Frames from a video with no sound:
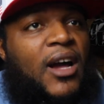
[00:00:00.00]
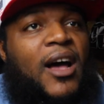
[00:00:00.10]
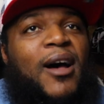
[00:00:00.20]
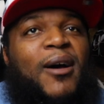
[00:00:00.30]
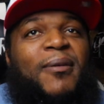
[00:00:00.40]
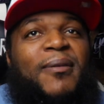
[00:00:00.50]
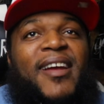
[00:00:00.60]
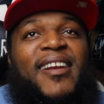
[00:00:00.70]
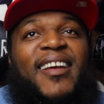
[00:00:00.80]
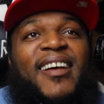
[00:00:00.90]

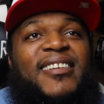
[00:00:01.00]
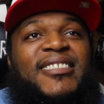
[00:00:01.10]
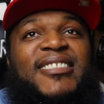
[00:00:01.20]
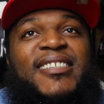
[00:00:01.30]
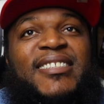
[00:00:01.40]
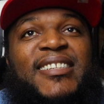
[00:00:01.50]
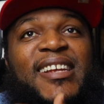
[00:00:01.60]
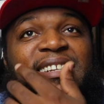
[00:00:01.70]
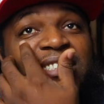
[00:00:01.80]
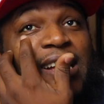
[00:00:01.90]
Already, I understood
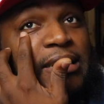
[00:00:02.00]
that. Did y'all